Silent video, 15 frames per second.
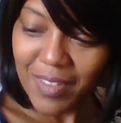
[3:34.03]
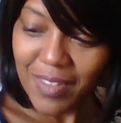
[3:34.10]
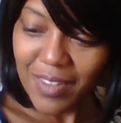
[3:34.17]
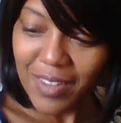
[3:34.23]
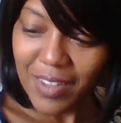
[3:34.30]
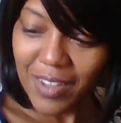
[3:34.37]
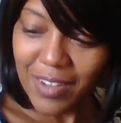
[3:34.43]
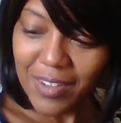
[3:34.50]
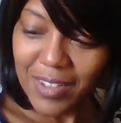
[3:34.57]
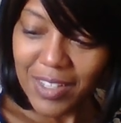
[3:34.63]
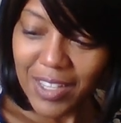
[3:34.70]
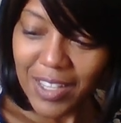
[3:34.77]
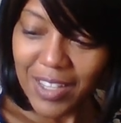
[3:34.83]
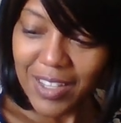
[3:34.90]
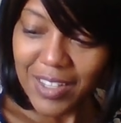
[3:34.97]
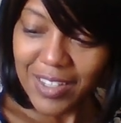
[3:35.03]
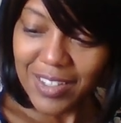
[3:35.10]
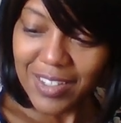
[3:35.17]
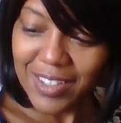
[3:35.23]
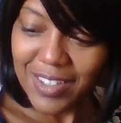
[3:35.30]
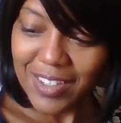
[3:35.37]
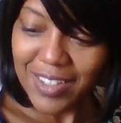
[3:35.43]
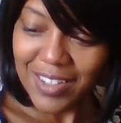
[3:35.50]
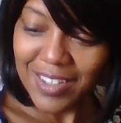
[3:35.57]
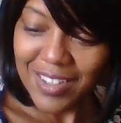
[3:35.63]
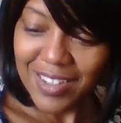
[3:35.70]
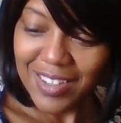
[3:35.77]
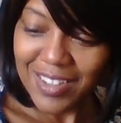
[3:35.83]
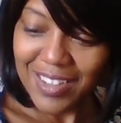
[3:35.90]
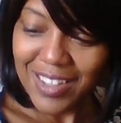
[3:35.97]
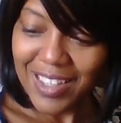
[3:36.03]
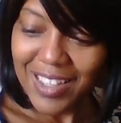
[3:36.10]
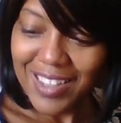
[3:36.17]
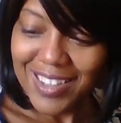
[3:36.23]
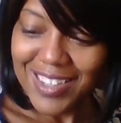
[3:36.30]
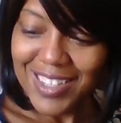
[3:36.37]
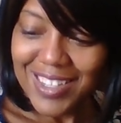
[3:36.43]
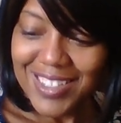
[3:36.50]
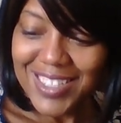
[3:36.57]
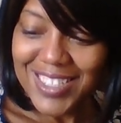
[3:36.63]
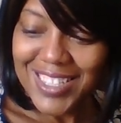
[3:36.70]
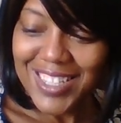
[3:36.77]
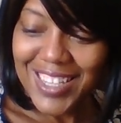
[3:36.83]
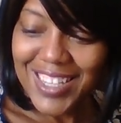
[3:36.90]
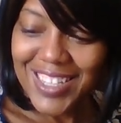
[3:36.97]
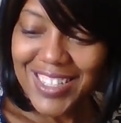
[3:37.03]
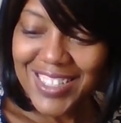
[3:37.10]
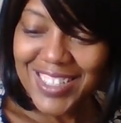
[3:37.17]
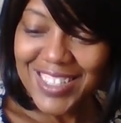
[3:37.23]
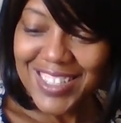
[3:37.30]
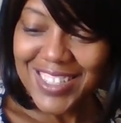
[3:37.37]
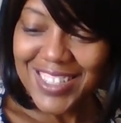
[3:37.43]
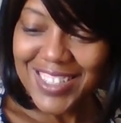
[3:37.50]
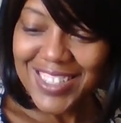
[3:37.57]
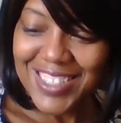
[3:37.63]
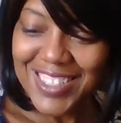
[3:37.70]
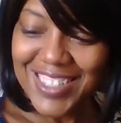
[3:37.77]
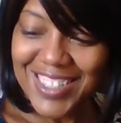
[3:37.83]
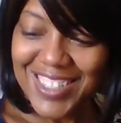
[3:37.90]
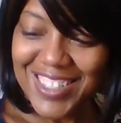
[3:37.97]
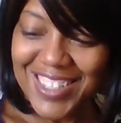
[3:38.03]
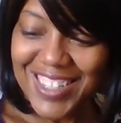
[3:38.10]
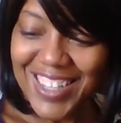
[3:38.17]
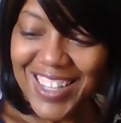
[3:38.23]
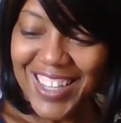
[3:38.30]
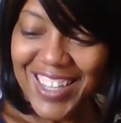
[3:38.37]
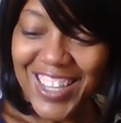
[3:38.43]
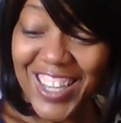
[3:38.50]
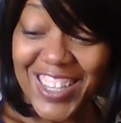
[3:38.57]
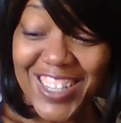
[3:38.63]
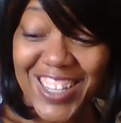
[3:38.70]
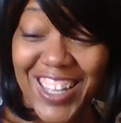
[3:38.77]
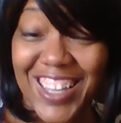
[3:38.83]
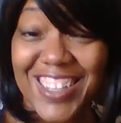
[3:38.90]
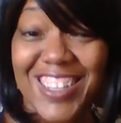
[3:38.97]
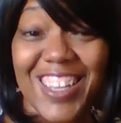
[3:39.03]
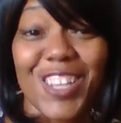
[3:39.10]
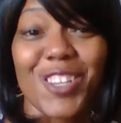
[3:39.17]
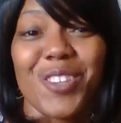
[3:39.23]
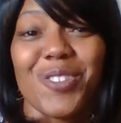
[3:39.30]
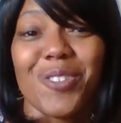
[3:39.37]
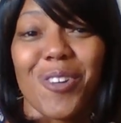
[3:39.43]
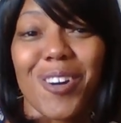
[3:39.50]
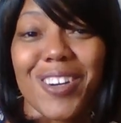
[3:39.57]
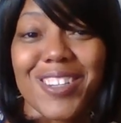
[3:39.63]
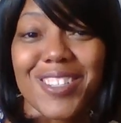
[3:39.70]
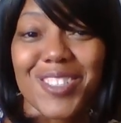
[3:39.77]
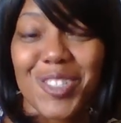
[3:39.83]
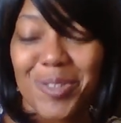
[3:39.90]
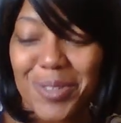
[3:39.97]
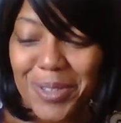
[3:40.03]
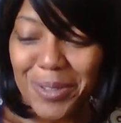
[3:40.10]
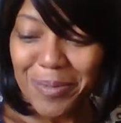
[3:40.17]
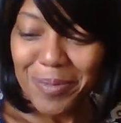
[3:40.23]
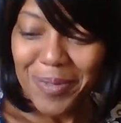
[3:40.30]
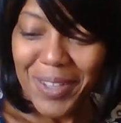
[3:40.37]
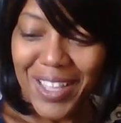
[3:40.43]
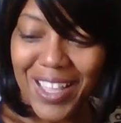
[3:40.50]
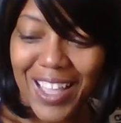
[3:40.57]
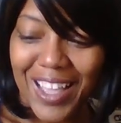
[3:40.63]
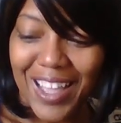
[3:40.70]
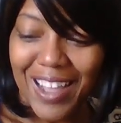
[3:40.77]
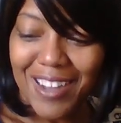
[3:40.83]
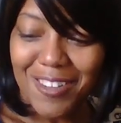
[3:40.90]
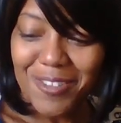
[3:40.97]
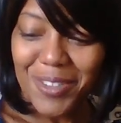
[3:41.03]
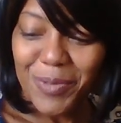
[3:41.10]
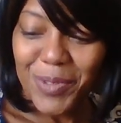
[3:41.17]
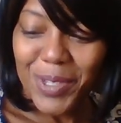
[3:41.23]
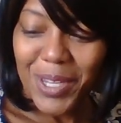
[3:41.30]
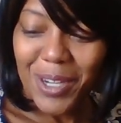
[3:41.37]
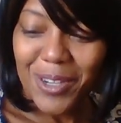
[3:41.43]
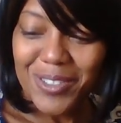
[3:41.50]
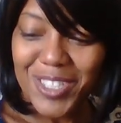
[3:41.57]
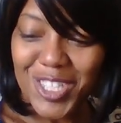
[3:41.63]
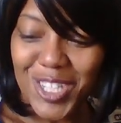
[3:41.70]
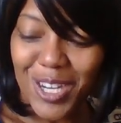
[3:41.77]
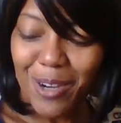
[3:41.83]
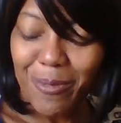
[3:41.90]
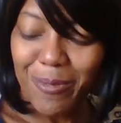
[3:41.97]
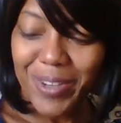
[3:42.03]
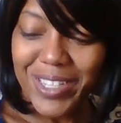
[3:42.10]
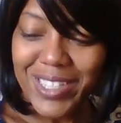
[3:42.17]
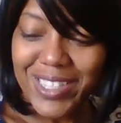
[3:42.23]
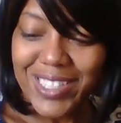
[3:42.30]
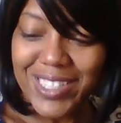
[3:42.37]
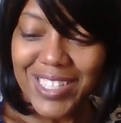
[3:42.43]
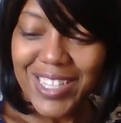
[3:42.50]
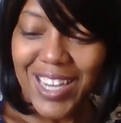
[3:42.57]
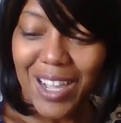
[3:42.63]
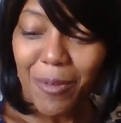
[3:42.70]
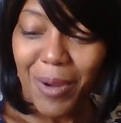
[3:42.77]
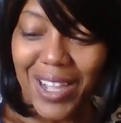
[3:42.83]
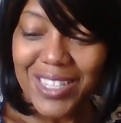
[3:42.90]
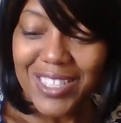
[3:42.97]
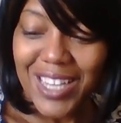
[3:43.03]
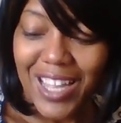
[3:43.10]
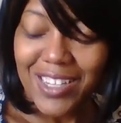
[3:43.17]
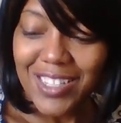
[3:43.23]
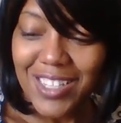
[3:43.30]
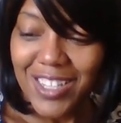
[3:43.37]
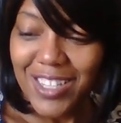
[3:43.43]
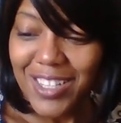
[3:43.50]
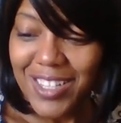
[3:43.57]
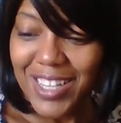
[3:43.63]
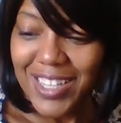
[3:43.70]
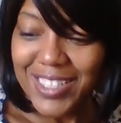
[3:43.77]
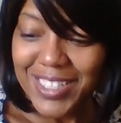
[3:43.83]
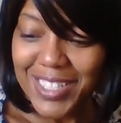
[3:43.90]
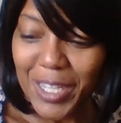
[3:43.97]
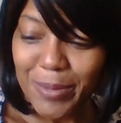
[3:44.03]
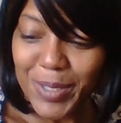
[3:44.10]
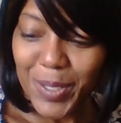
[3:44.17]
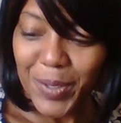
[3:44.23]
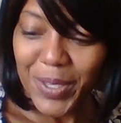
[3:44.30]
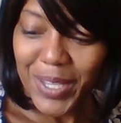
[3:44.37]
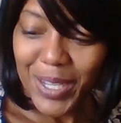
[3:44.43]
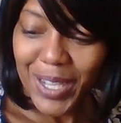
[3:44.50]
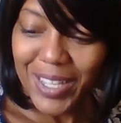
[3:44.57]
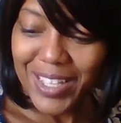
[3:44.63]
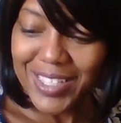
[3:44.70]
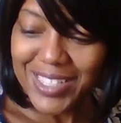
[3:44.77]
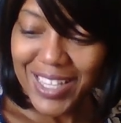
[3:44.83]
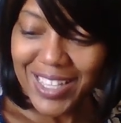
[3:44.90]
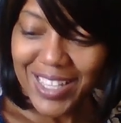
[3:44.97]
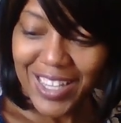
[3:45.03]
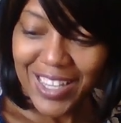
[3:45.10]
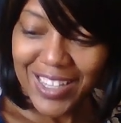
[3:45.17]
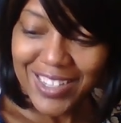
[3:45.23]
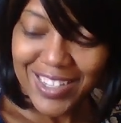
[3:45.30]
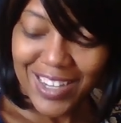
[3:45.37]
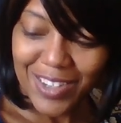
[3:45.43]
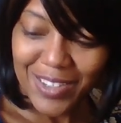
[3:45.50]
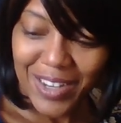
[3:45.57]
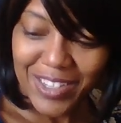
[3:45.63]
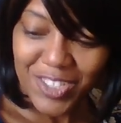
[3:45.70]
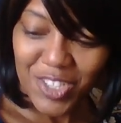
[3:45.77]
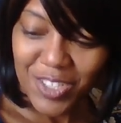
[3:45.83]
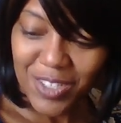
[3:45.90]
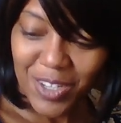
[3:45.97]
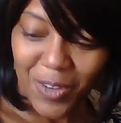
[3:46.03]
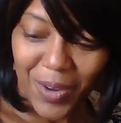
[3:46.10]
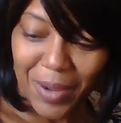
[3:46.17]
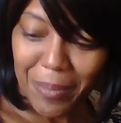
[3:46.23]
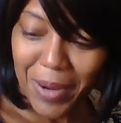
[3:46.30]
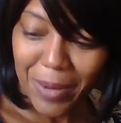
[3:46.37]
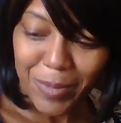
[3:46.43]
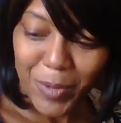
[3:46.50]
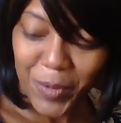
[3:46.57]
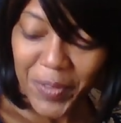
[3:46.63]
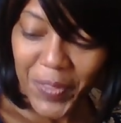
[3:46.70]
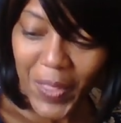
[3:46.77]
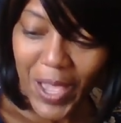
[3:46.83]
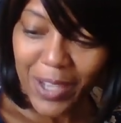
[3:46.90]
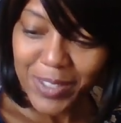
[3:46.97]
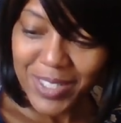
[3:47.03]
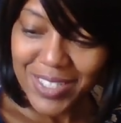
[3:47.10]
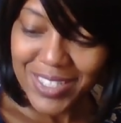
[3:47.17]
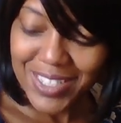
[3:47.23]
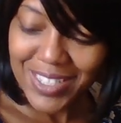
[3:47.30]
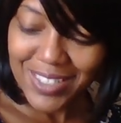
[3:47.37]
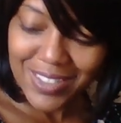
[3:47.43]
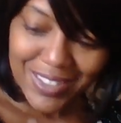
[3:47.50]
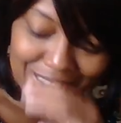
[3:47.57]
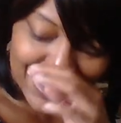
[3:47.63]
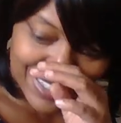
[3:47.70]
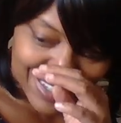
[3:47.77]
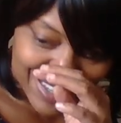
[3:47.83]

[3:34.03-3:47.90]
Okay, Tina, you are a trip. I don't even know, should I read this or not? Well, I didn't get your last name, so yeah, I guess I can. They should know. I probably know 1,000 Tinas.